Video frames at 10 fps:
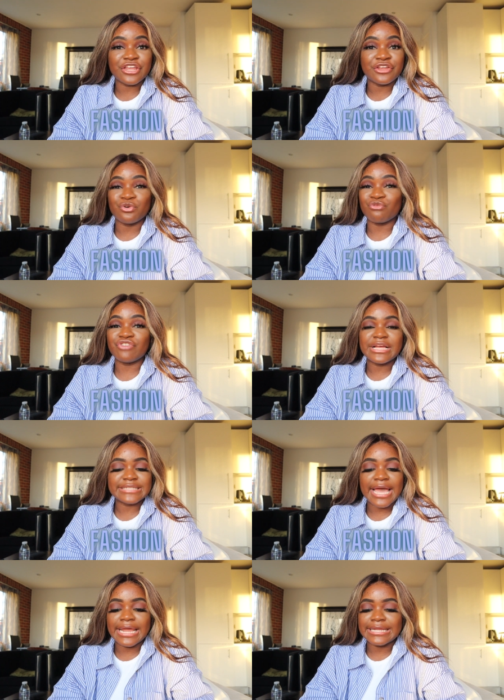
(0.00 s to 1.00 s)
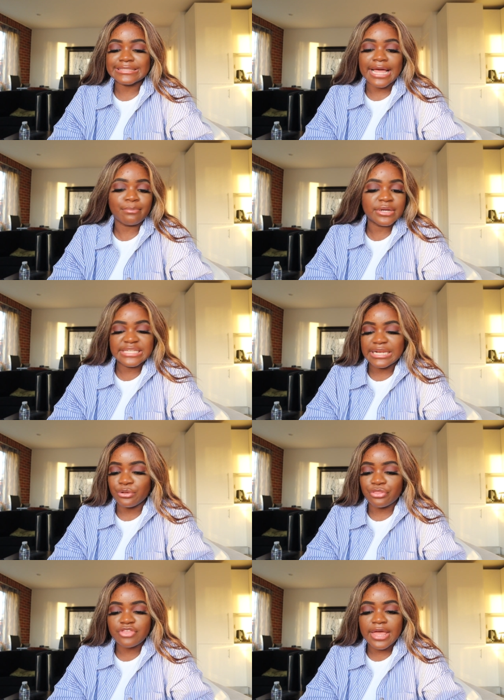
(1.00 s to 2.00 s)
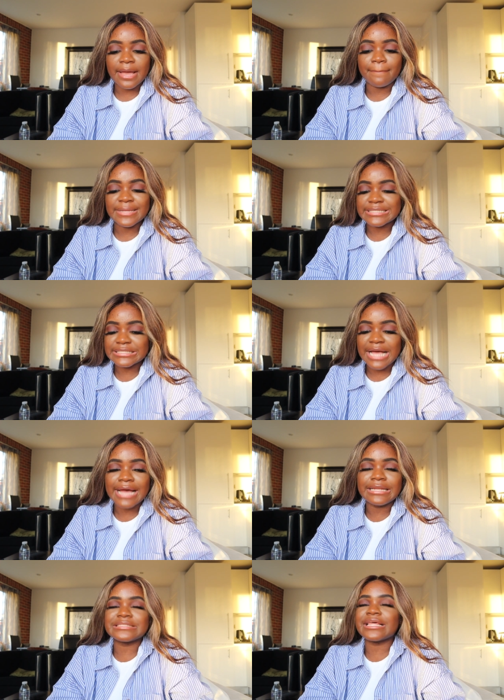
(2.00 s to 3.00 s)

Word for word: and your retailers like Pretty Little Thing, Misguided,